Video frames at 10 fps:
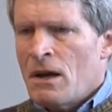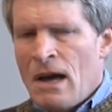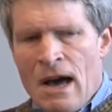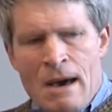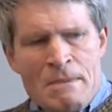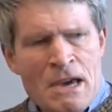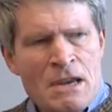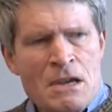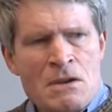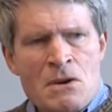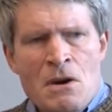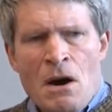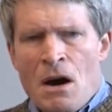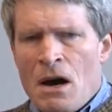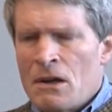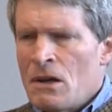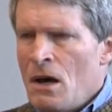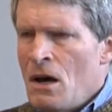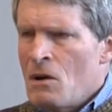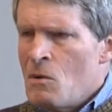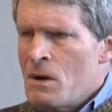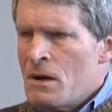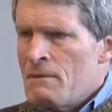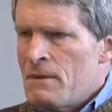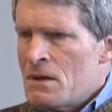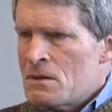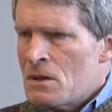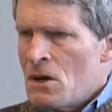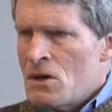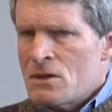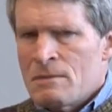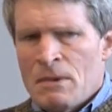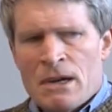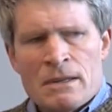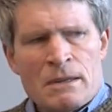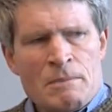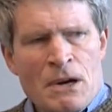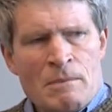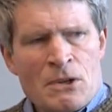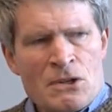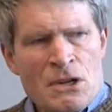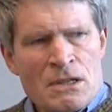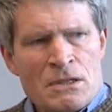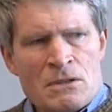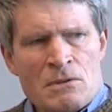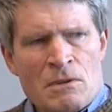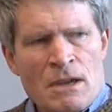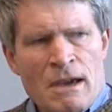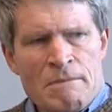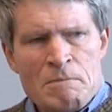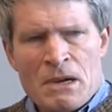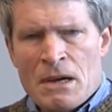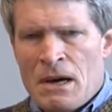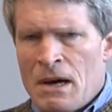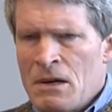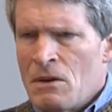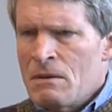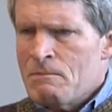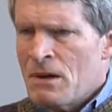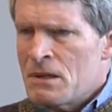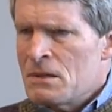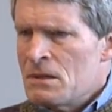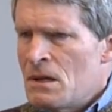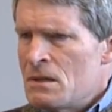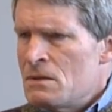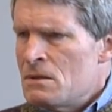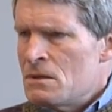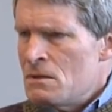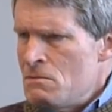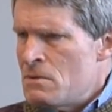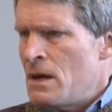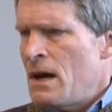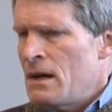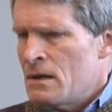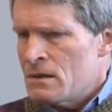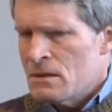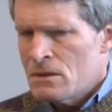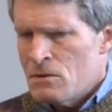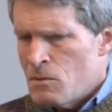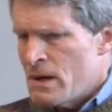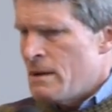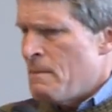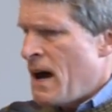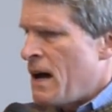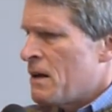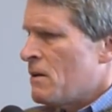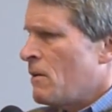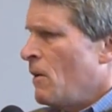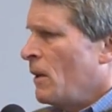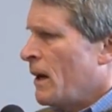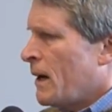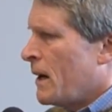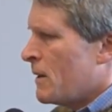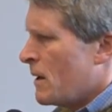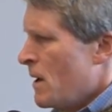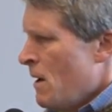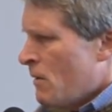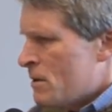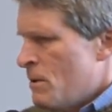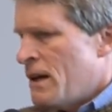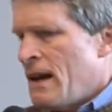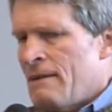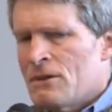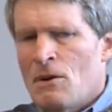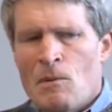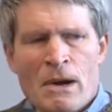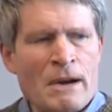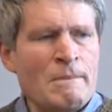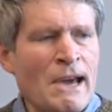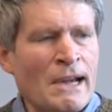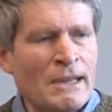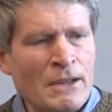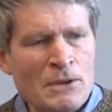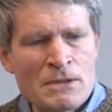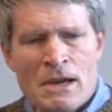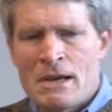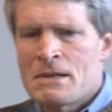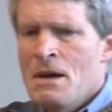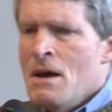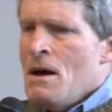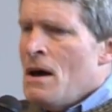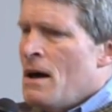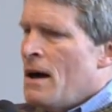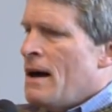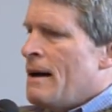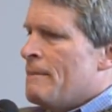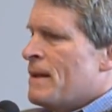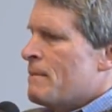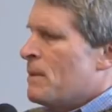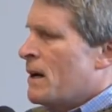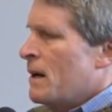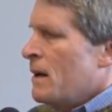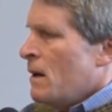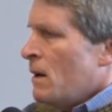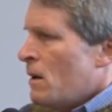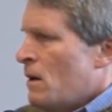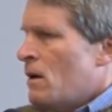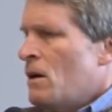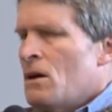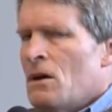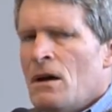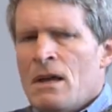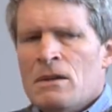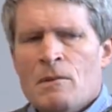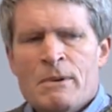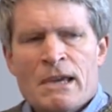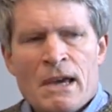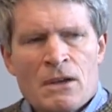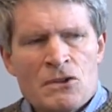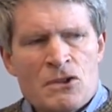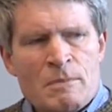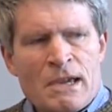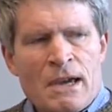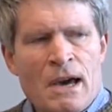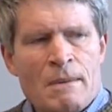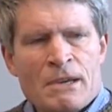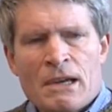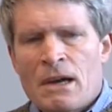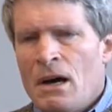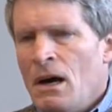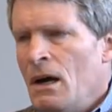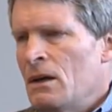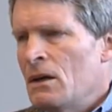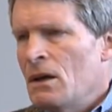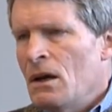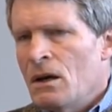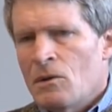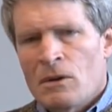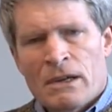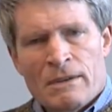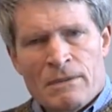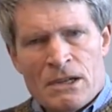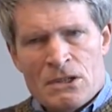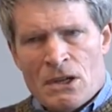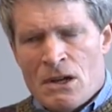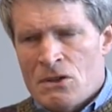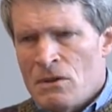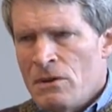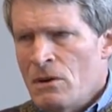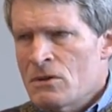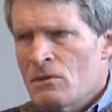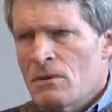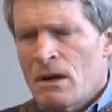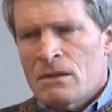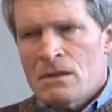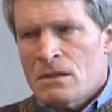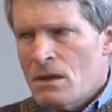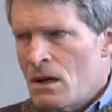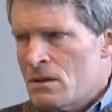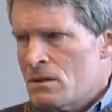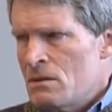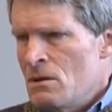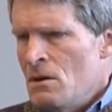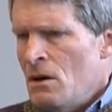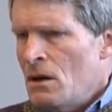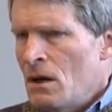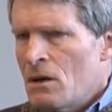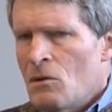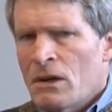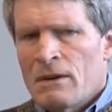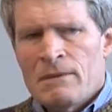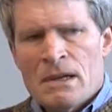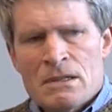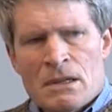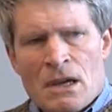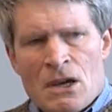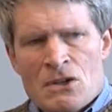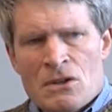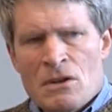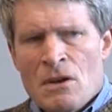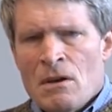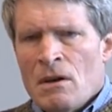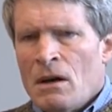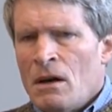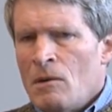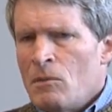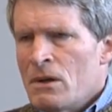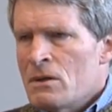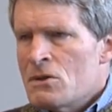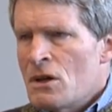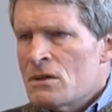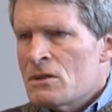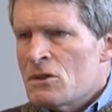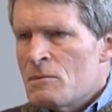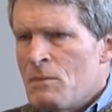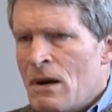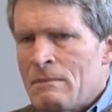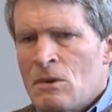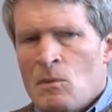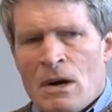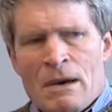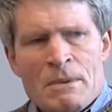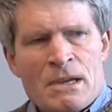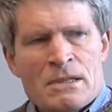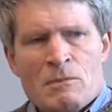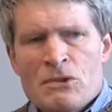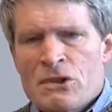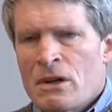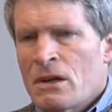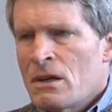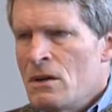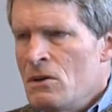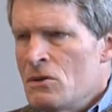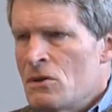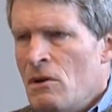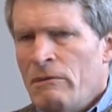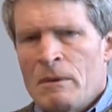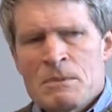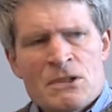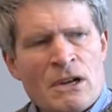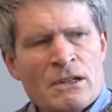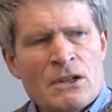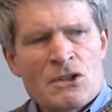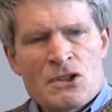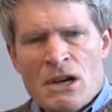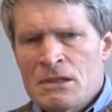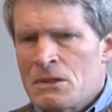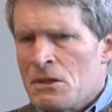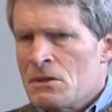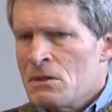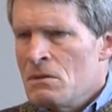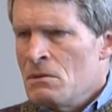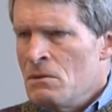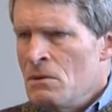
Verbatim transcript: commenting on an ongoing investigation by the Department of Justice or the FBI. No, the president doesn't do that. He doesn't tweet about it or all that kind of thing. Of course, we didn't have Twitter back in those days. Um, but uh, uh, and nobody else should be commenting on an ongoing investigation. You also do not discuss an ongoing investigation uh, with the Justice Department. Why? Because someone's going to accuse you of obstructing justice.